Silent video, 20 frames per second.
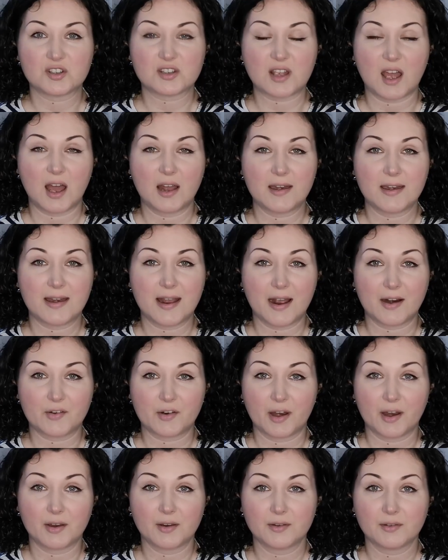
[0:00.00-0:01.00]
are
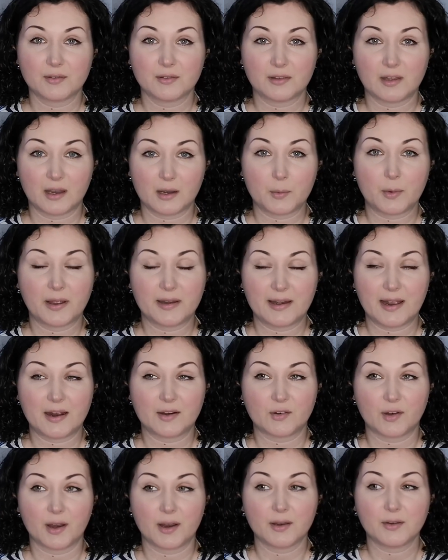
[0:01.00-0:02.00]
narrow. They're quite
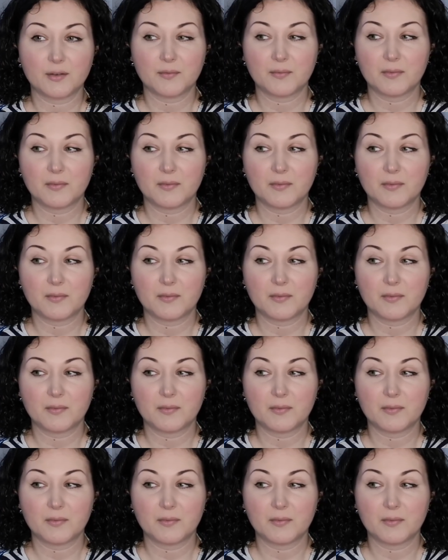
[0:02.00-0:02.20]
narrow.